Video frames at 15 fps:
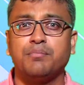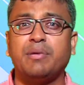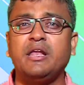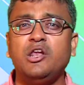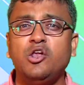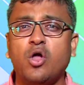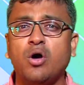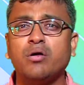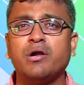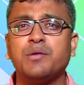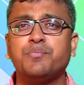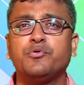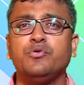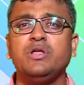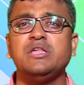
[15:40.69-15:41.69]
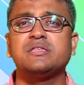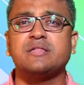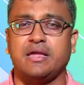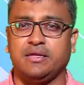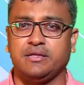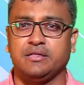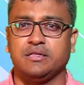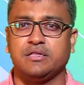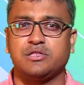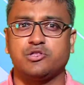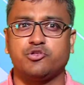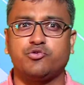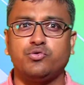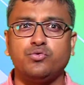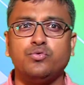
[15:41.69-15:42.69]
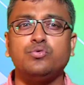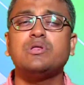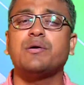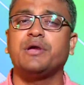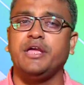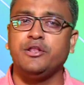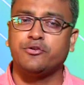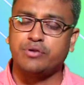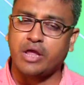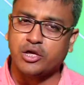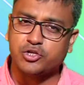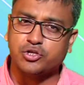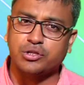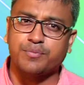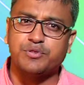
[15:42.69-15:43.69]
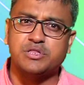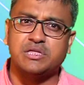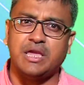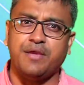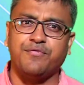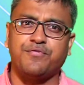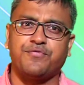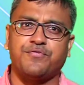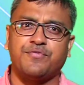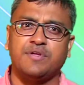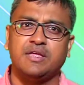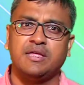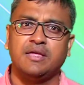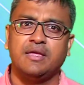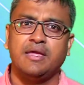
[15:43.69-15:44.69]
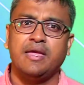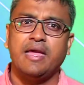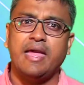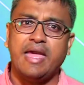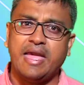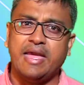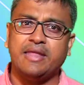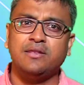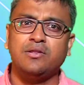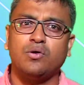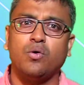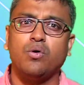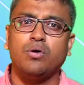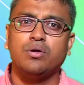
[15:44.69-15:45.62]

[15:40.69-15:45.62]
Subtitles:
by longer pruning cycles through the introduction of skiff and